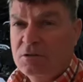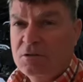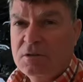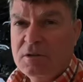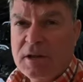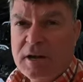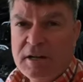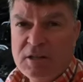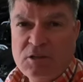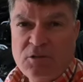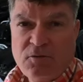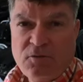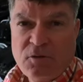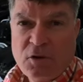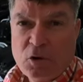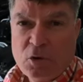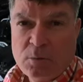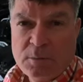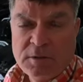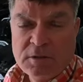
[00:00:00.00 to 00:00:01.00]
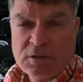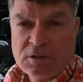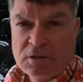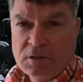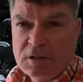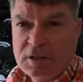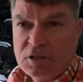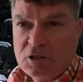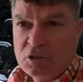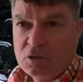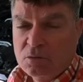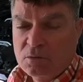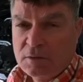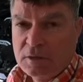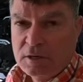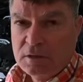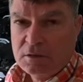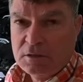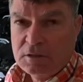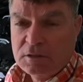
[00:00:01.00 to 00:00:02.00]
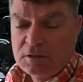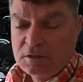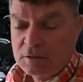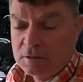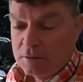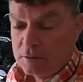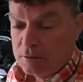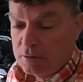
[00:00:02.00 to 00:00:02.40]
Nice foam insulation around it.